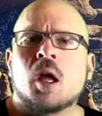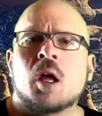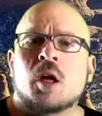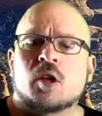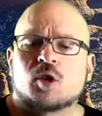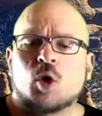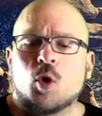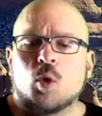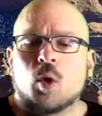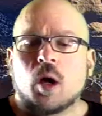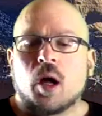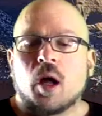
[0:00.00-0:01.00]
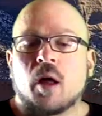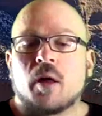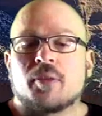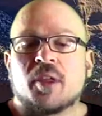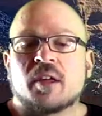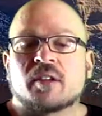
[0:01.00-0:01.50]
So
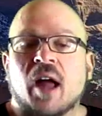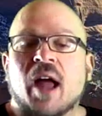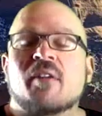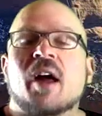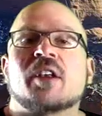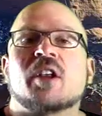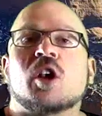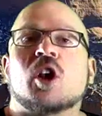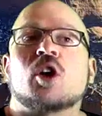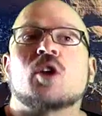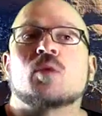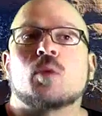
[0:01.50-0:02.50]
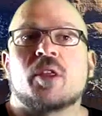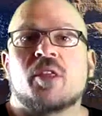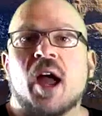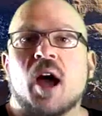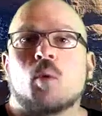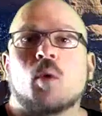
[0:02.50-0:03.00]
things I've had to learn with
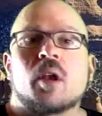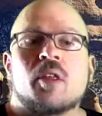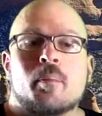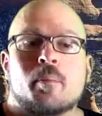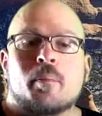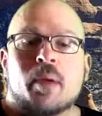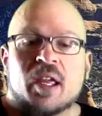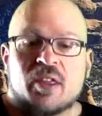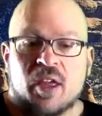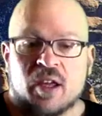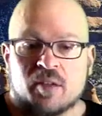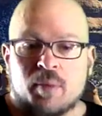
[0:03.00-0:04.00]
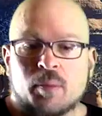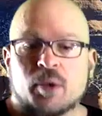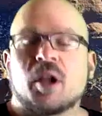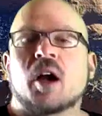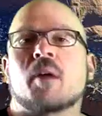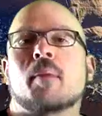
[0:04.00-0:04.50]
that. One of the big things, people
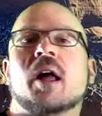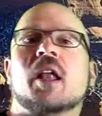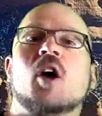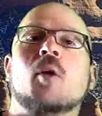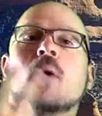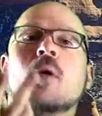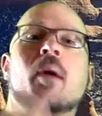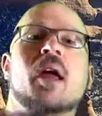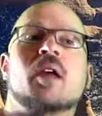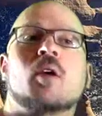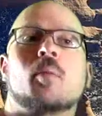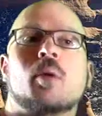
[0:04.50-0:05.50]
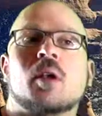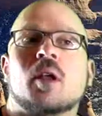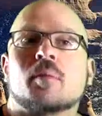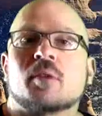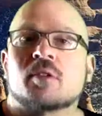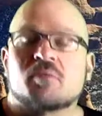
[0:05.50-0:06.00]
talk about elbow pain on
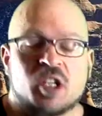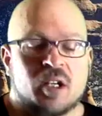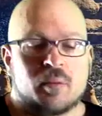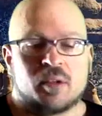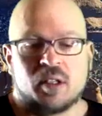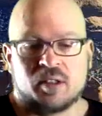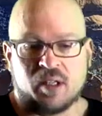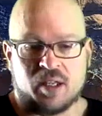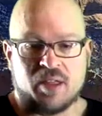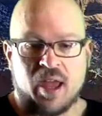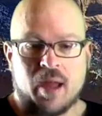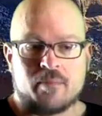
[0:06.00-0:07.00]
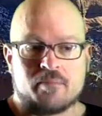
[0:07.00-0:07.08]
pull-ups, chin-ups, things like that.